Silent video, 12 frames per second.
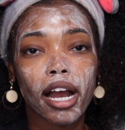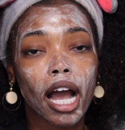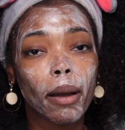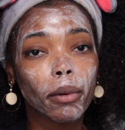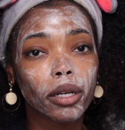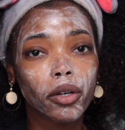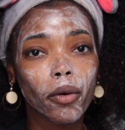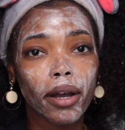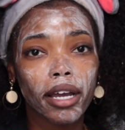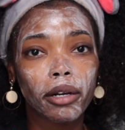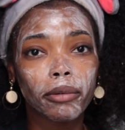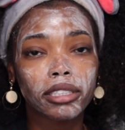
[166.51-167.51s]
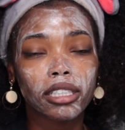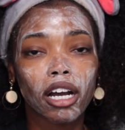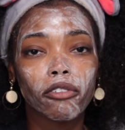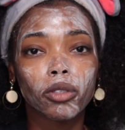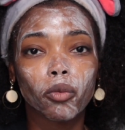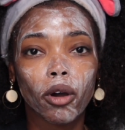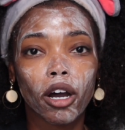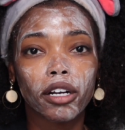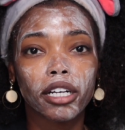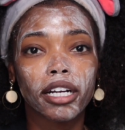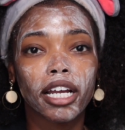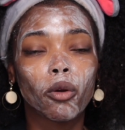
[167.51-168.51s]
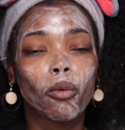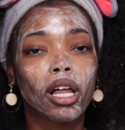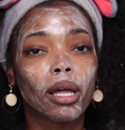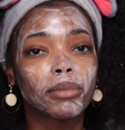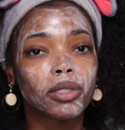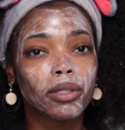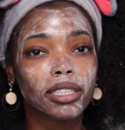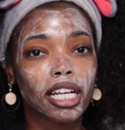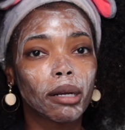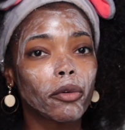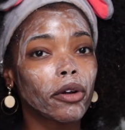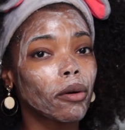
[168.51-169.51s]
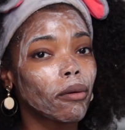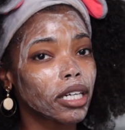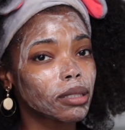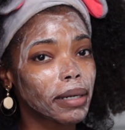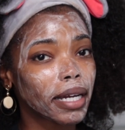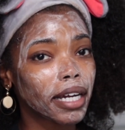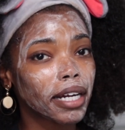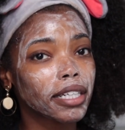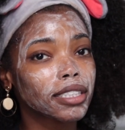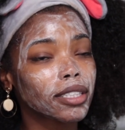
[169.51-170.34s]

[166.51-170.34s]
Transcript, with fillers: I'm going to go ahead and rinse it off with water, and while I'm doing that, I'm going to wash my hair.